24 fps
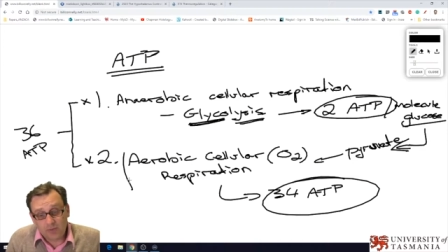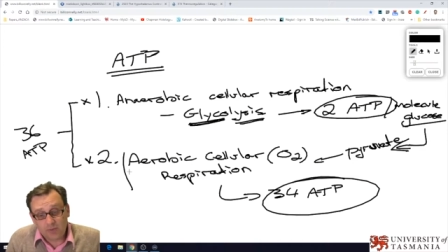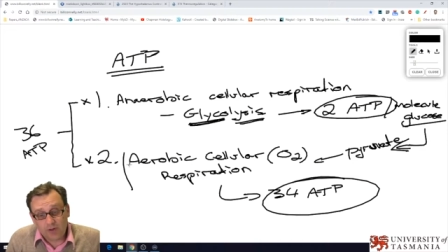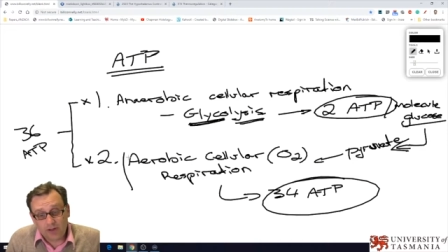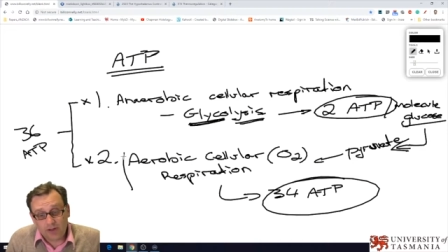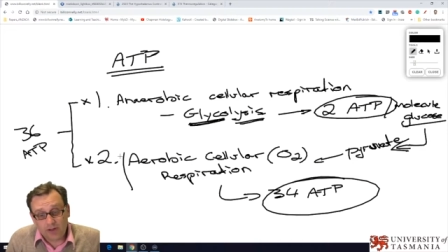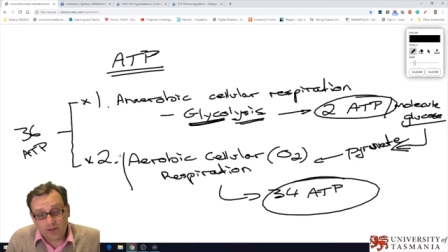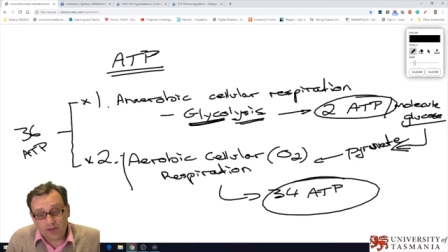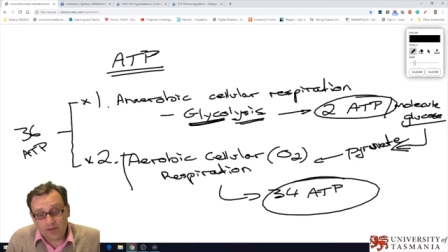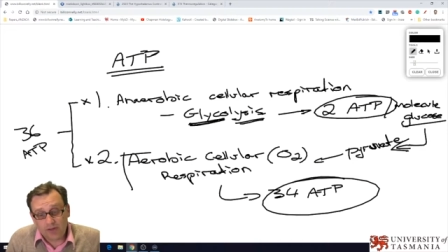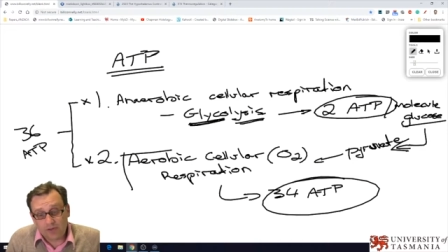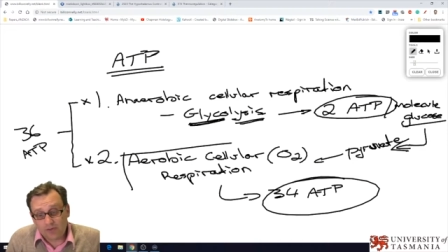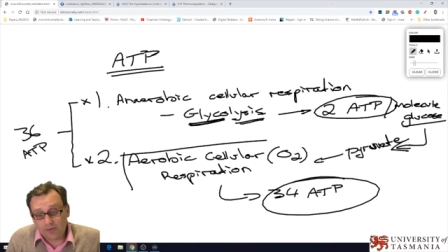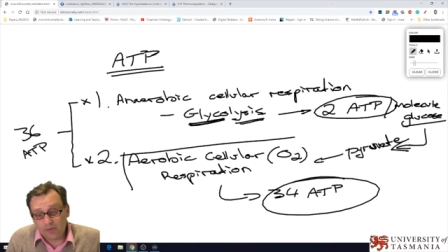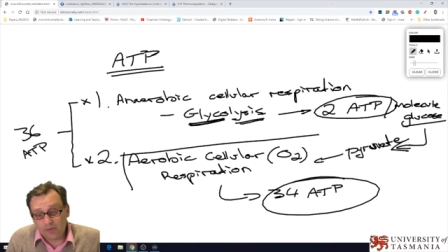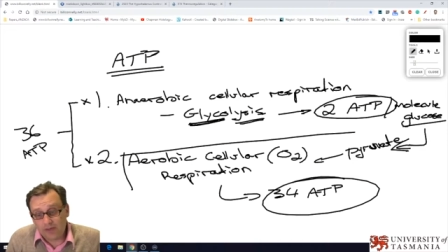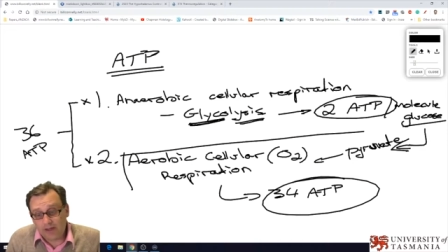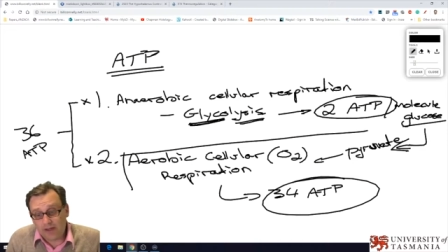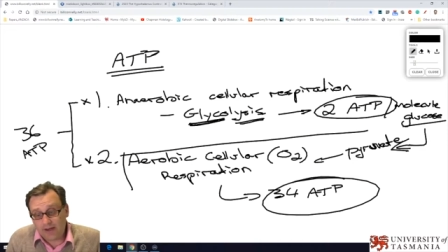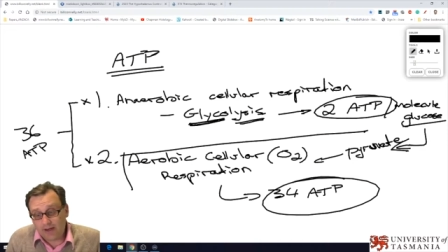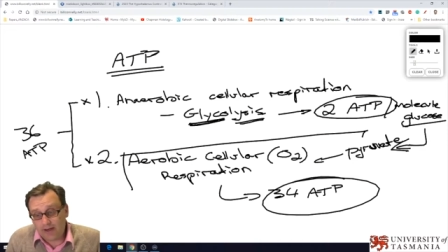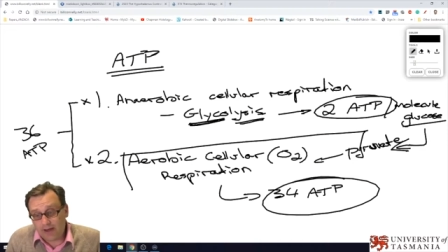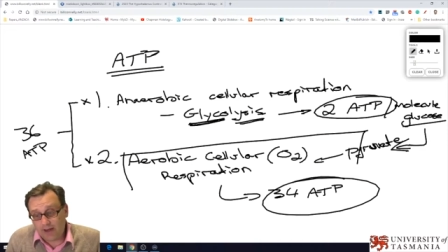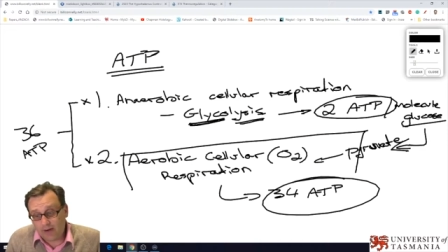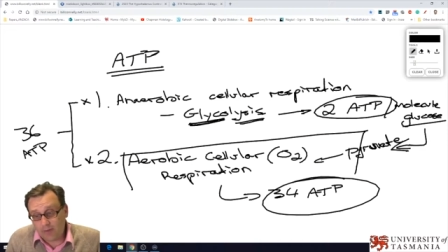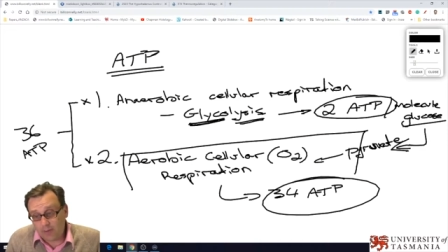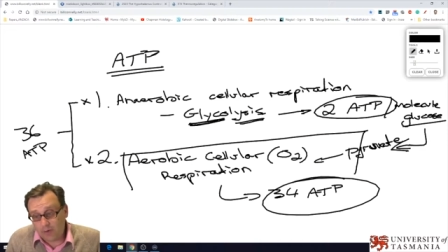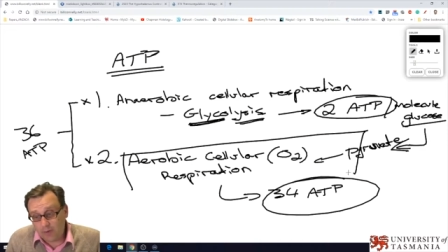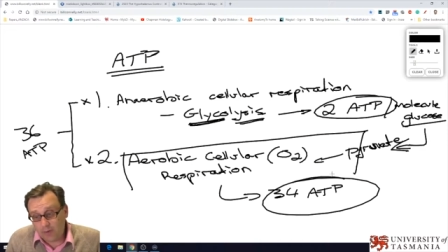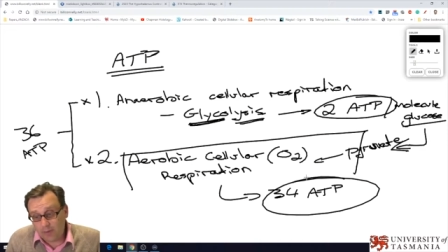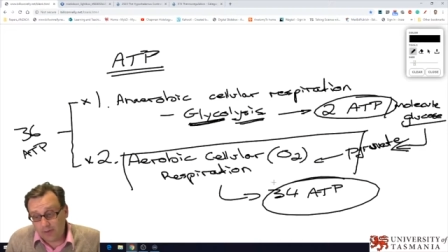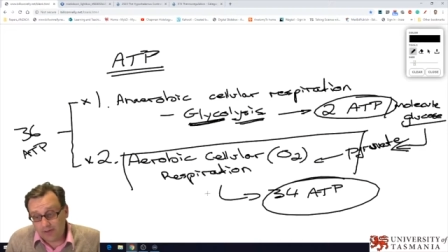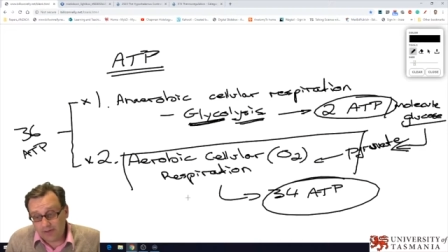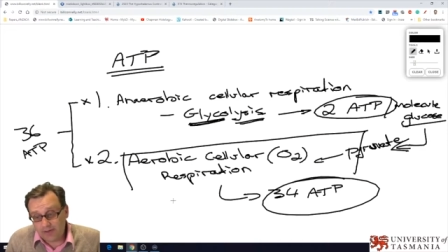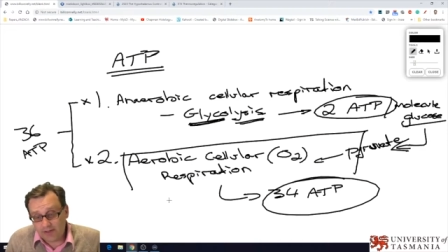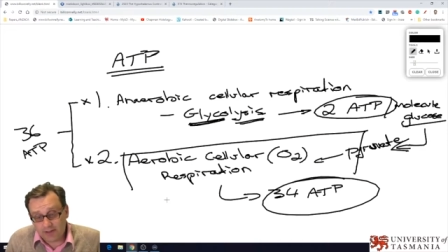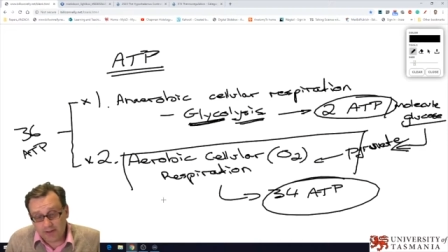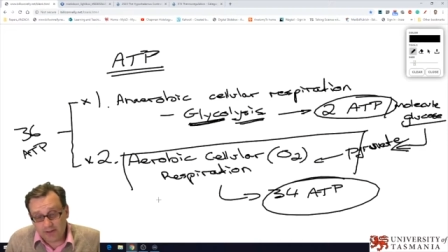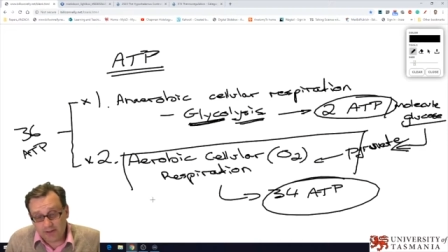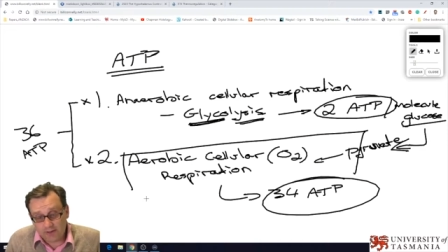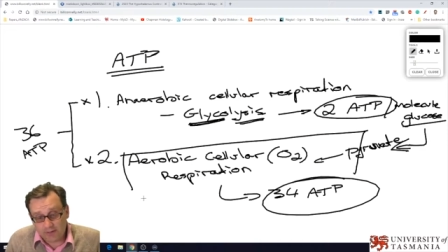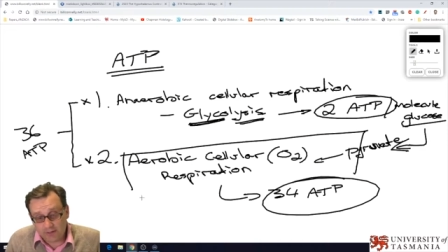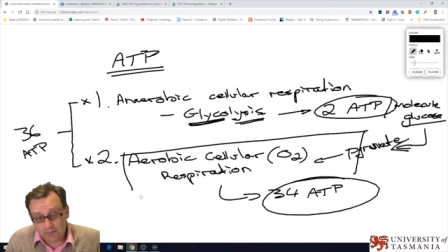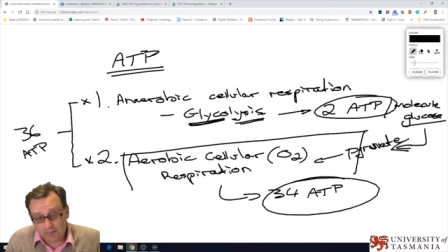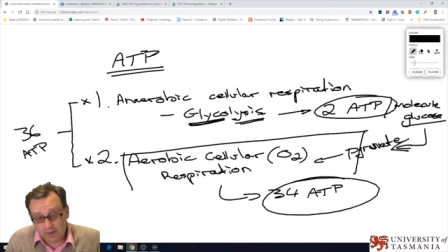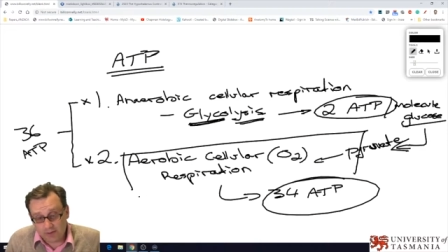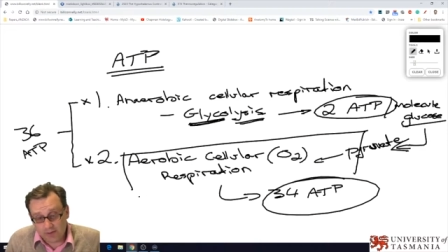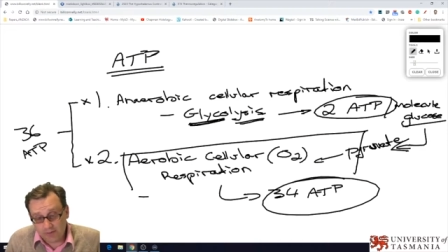is really through that aerobic
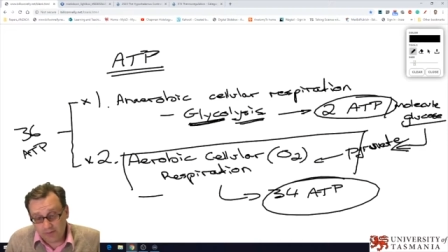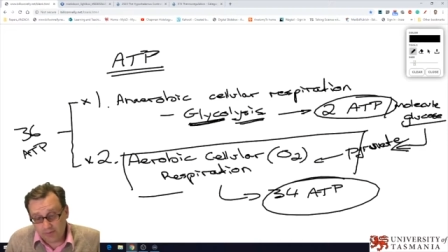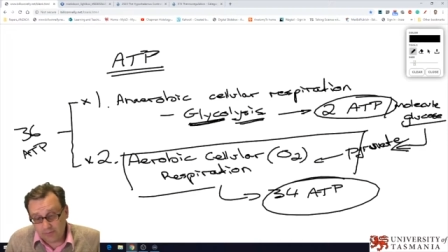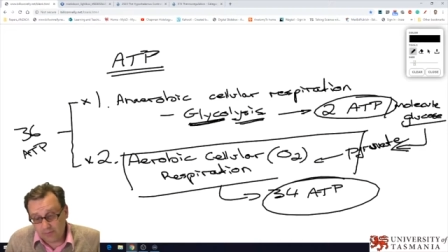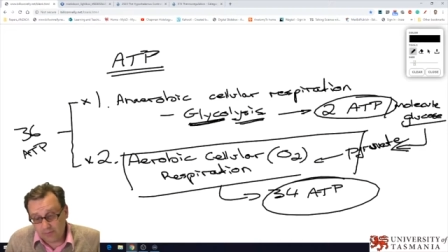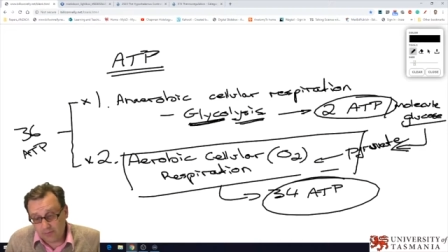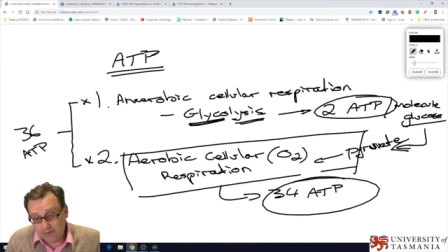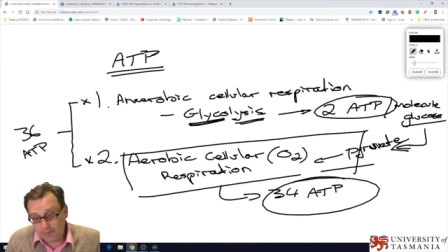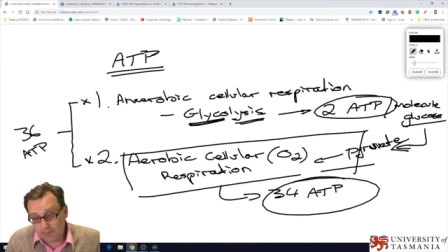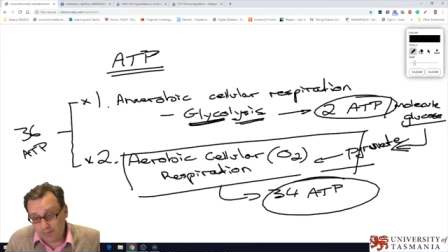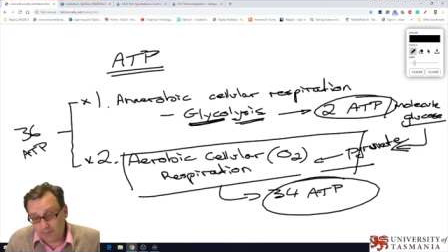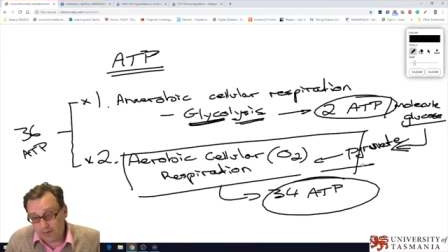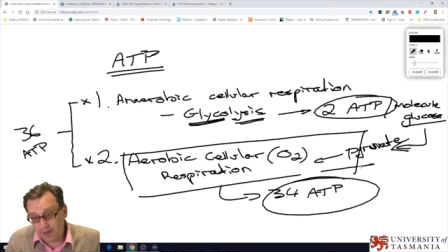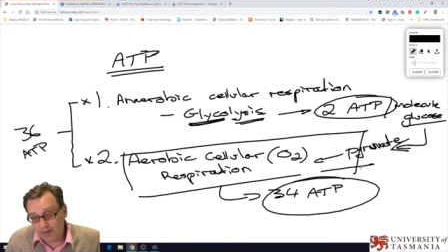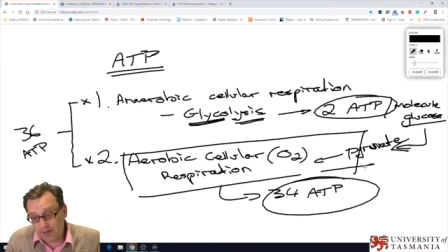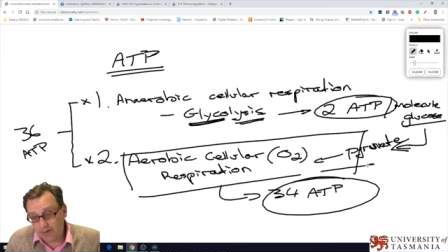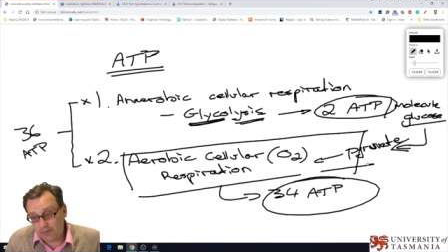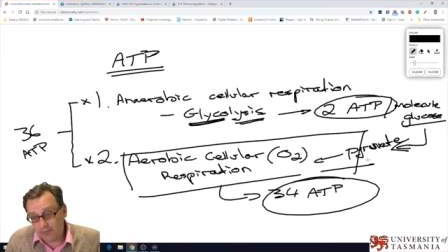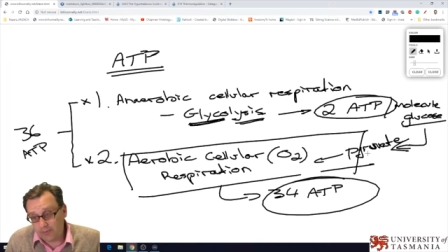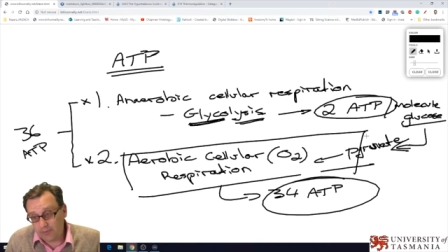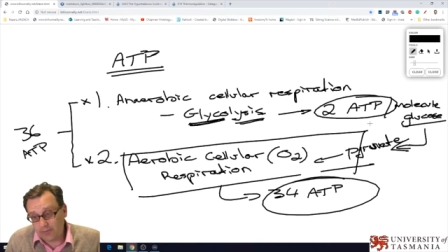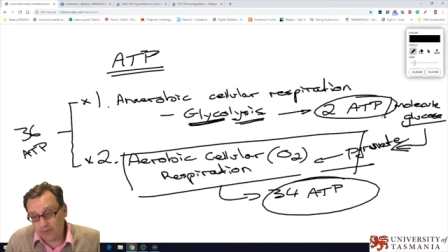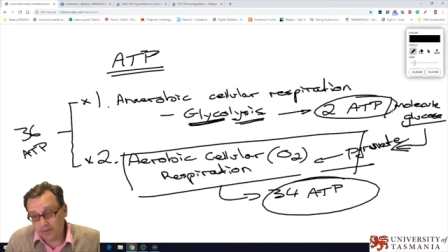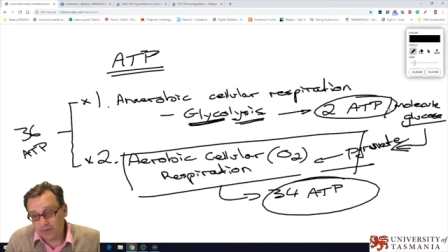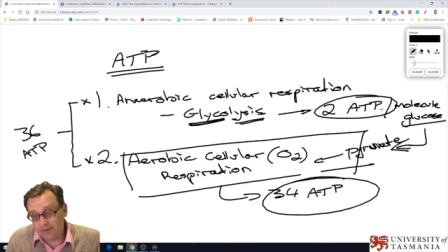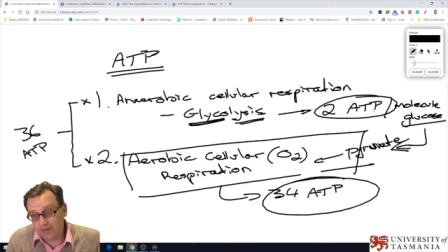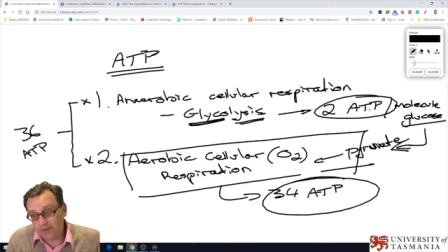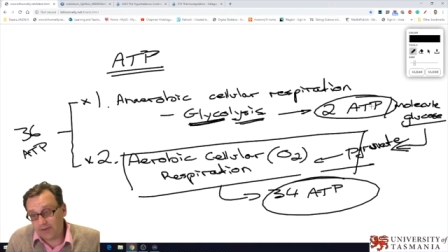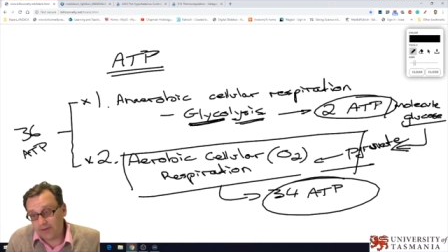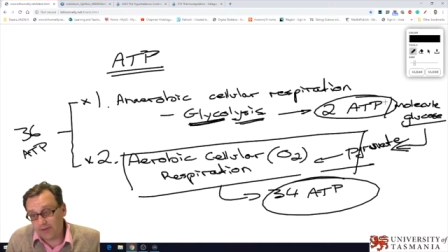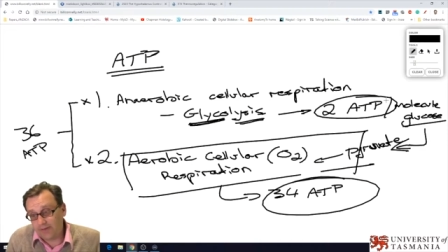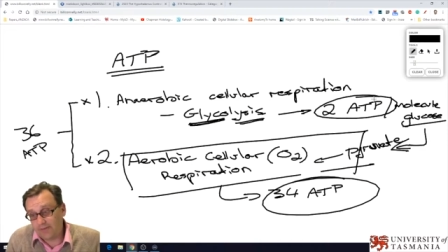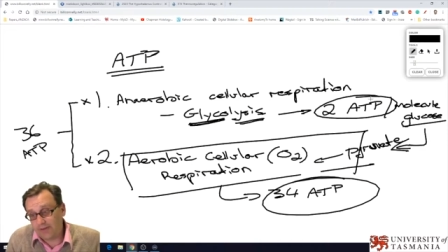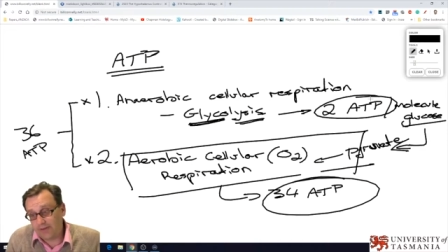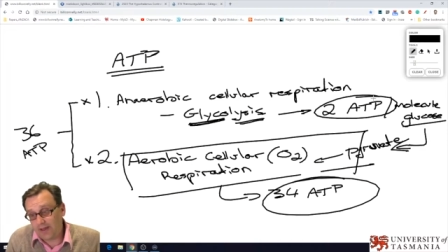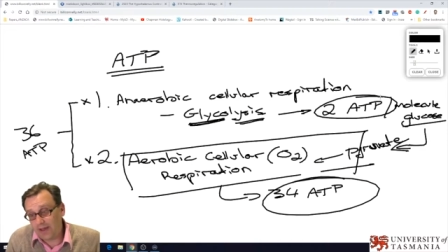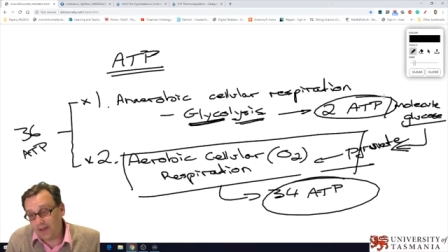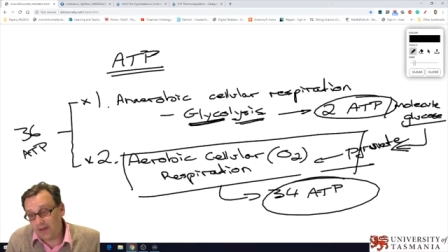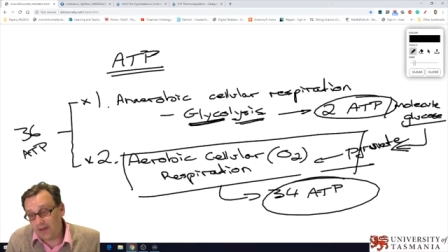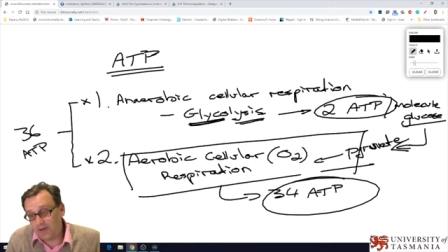cellular respiration process.